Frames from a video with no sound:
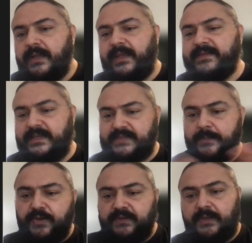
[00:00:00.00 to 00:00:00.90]
is a
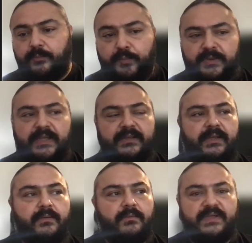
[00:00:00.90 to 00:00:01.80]
separate,
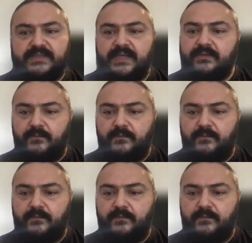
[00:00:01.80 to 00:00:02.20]
completely distinct,